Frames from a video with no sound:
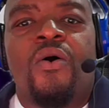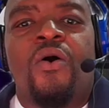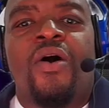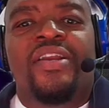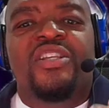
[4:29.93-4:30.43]

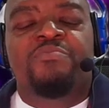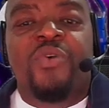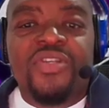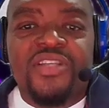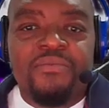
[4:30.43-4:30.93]
or
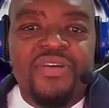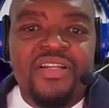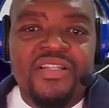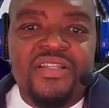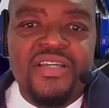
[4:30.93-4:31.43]

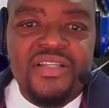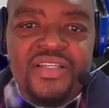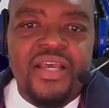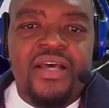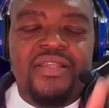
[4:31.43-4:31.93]
responsibilities